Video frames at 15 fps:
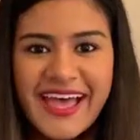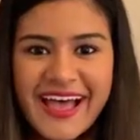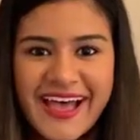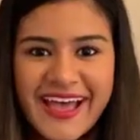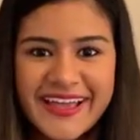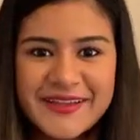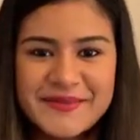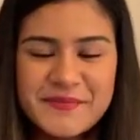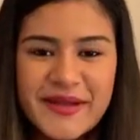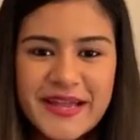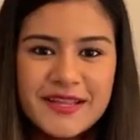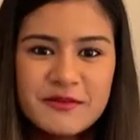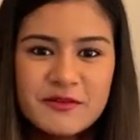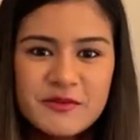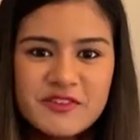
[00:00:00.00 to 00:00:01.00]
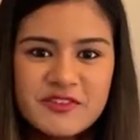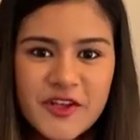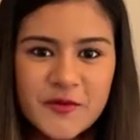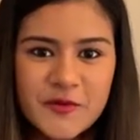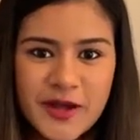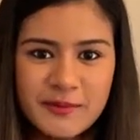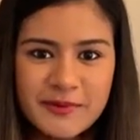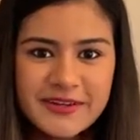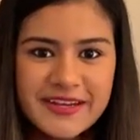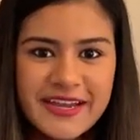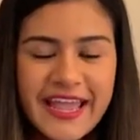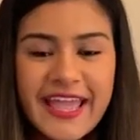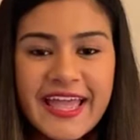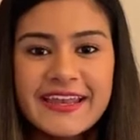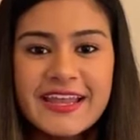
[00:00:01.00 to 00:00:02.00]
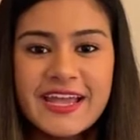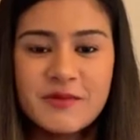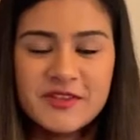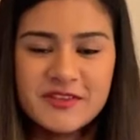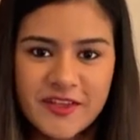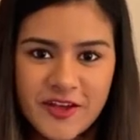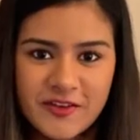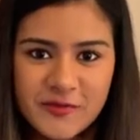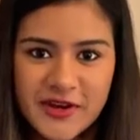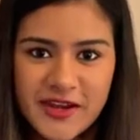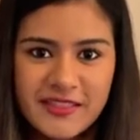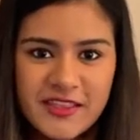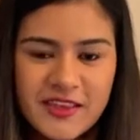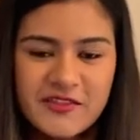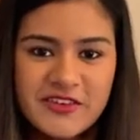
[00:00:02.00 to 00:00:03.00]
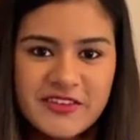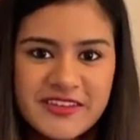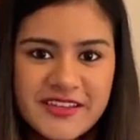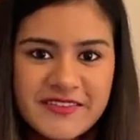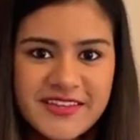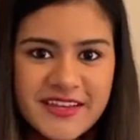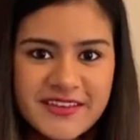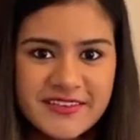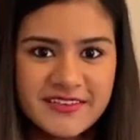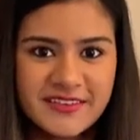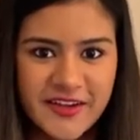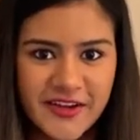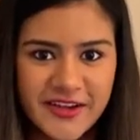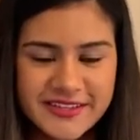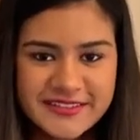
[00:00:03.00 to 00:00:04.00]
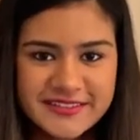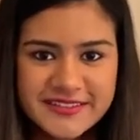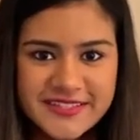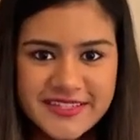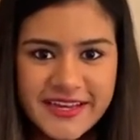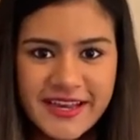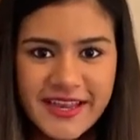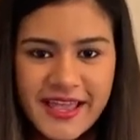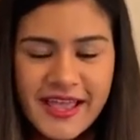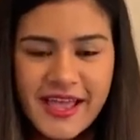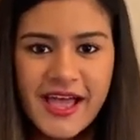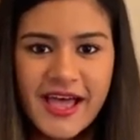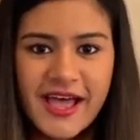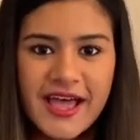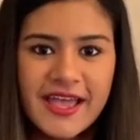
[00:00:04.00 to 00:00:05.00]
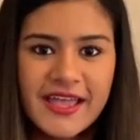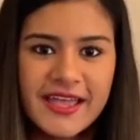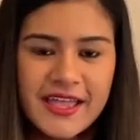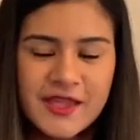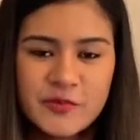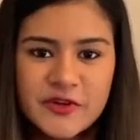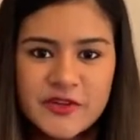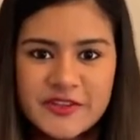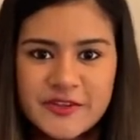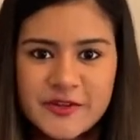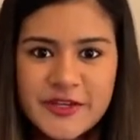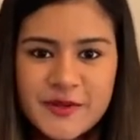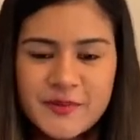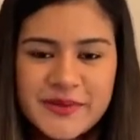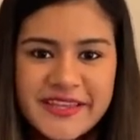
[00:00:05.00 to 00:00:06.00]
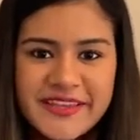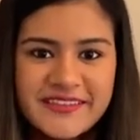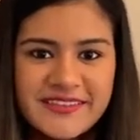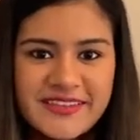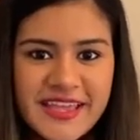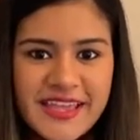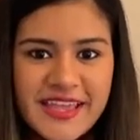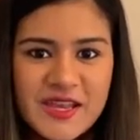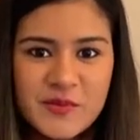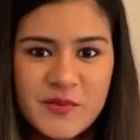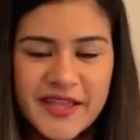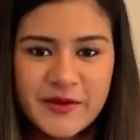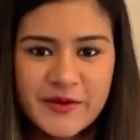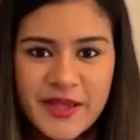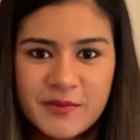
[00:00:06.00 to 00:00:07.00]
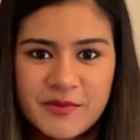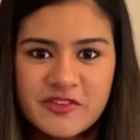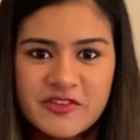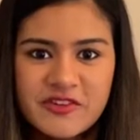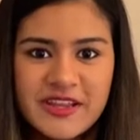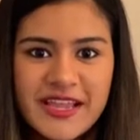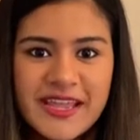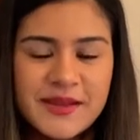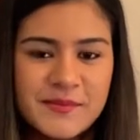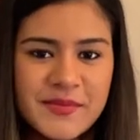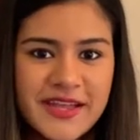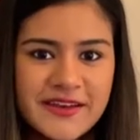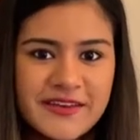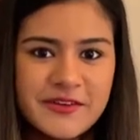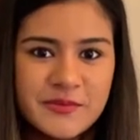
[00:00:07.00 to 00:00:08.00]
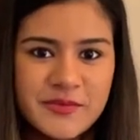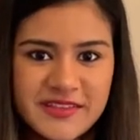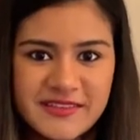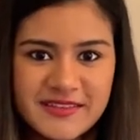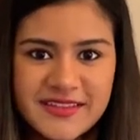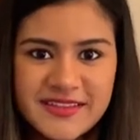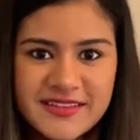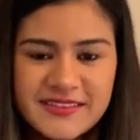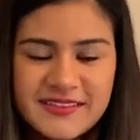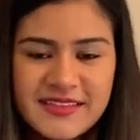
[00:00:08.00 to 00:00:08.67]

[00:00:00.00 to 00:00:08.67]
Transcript: Hi, my name is Michelle Robert, and I'm a sophomore at the University of Texas at Austin. I am pursuing a BSA in biochemistry and a minor in business.